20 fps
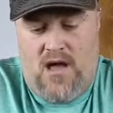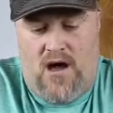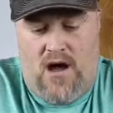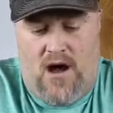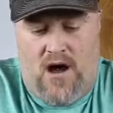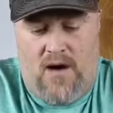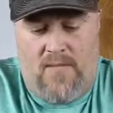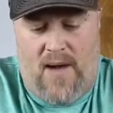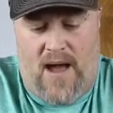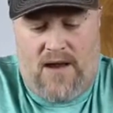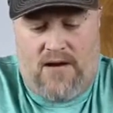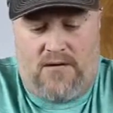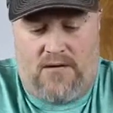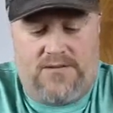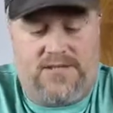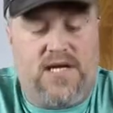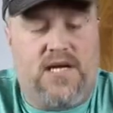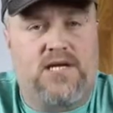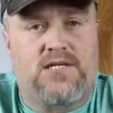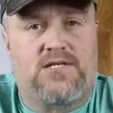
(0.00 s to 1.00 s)
I
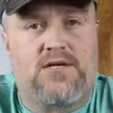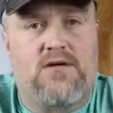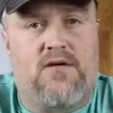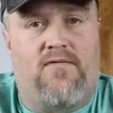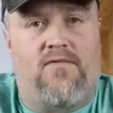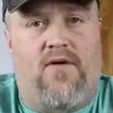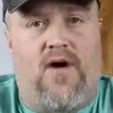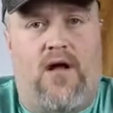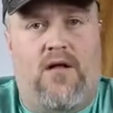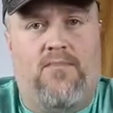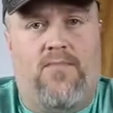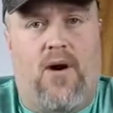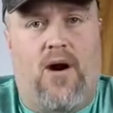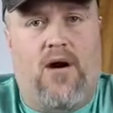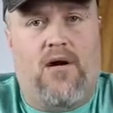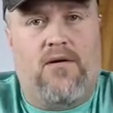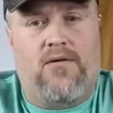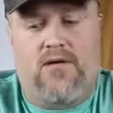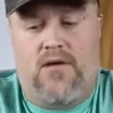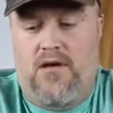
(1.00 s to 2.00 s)
don't think it's going to fall
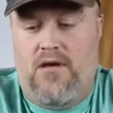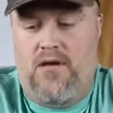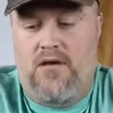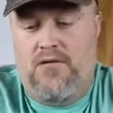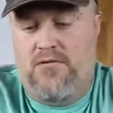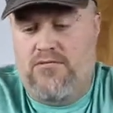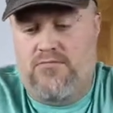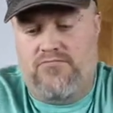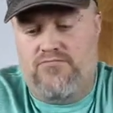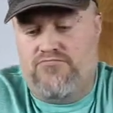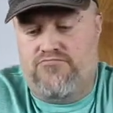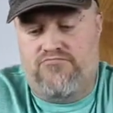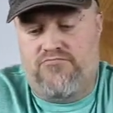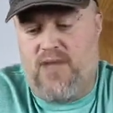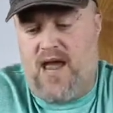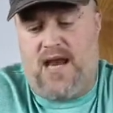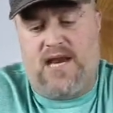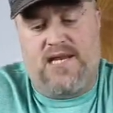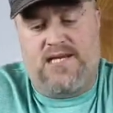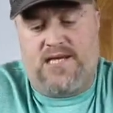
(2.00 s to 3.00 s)
apart
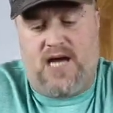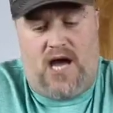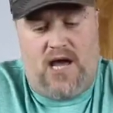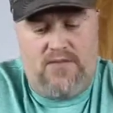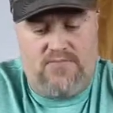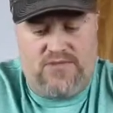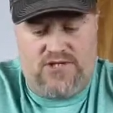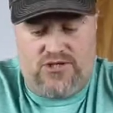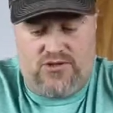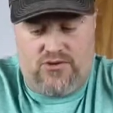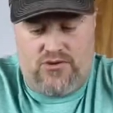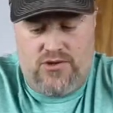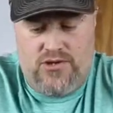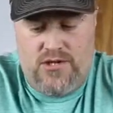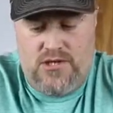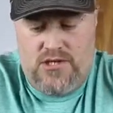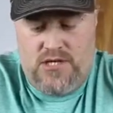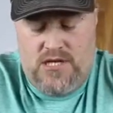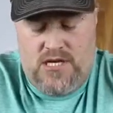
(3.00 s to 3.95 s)
anytime soon.